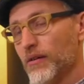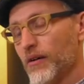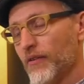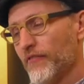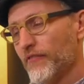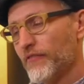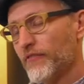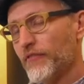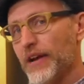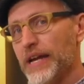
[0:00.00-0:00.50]

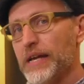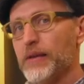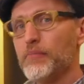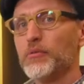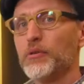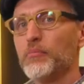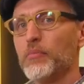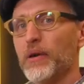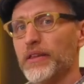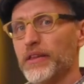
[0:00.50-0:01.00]

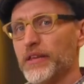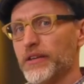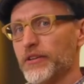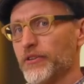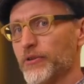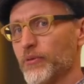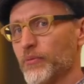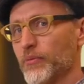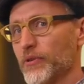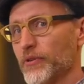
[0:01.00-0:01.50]
framed by the
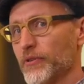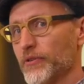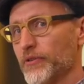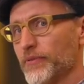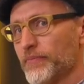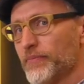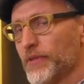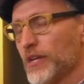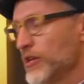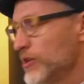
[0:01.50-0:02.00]
inner world.
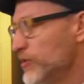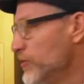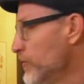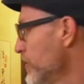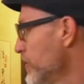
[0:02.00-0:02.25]
You